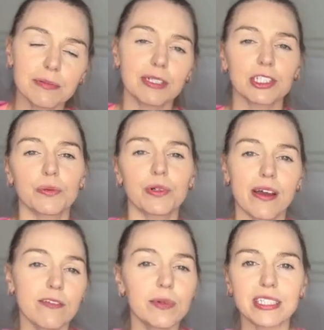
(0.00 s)
make sure
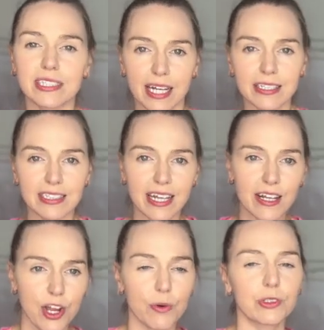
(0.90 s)
whatever we decided to get
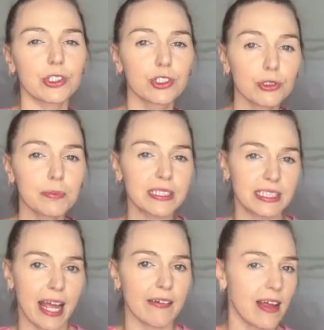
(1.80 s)
was super
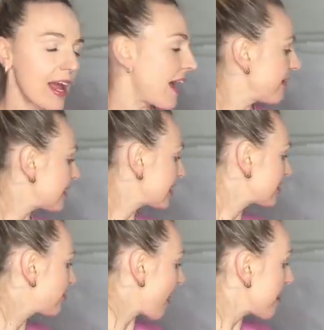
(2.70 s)
safe. And this is
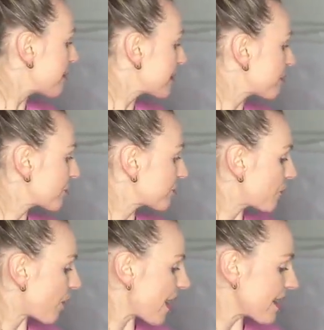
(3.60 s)
very minimal with the
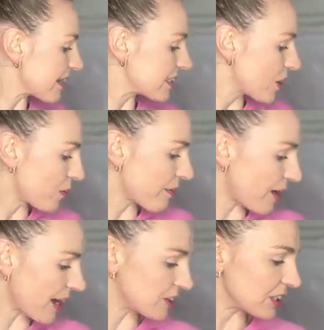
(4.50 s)
wires. We've
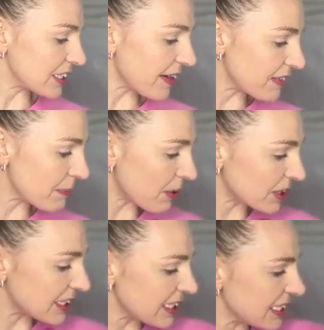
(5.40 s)
got extra safety
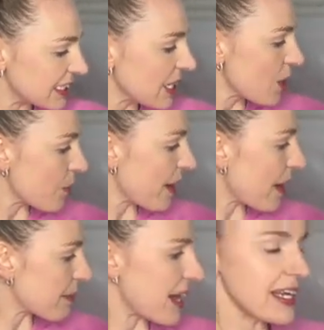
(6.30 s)
boxes. We end
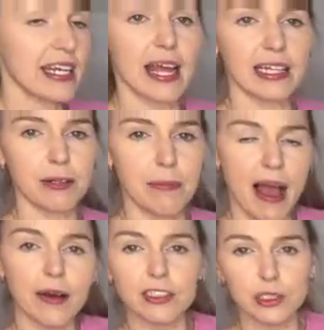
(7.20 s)
up getting a little
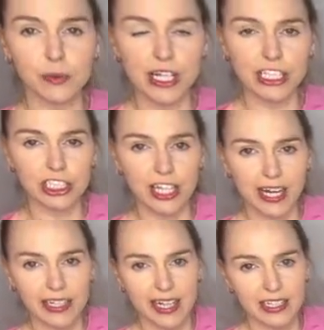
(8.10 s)
power switch
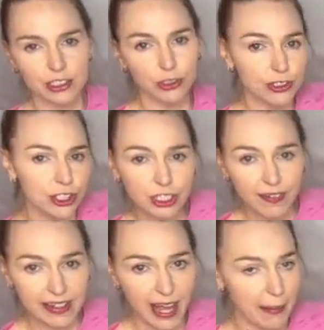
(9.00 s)
that can short circuit if
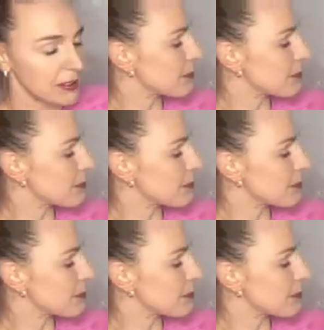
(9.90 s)
anything happens,